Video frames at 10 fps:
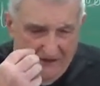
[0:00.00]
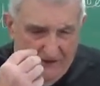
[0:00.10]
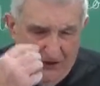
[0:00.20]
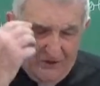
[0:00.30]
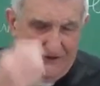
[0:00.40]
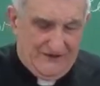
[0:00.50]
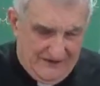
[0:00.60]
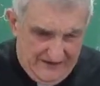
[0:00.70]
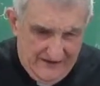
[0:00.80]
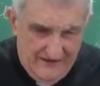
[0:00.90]

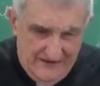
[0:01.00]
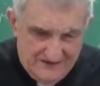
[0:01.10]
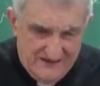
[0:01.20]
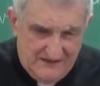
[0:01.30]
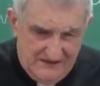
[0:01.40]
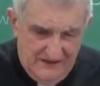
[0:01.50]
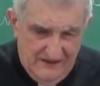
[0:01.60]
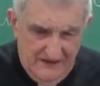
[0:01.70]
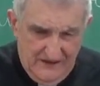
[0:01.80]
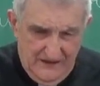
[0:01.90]
concretely, is it
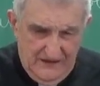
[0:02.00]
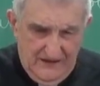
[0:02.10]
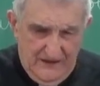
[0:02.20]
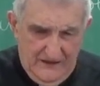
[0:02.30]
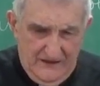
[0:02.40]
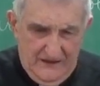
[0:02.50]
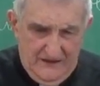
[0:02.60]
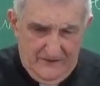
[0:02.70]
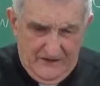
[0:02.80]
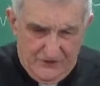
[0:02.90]

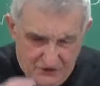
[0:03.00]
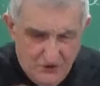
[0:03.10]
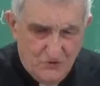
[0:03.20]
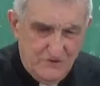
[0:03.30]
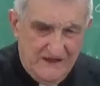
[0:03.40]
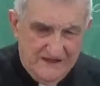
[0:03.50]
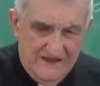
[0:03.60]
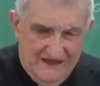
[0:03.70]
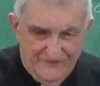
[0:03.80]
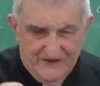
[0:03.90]
true that
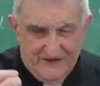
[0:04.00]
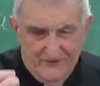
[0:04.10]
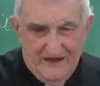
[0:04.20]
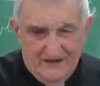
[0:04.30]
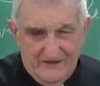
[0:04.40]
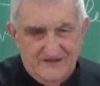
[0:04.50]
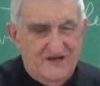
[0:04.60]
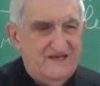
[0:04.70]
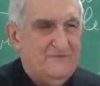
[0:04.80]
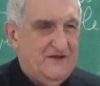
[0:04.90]
every right is
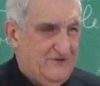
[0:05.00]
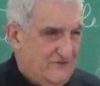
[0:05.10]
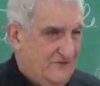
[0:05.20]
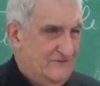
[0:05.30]
respected?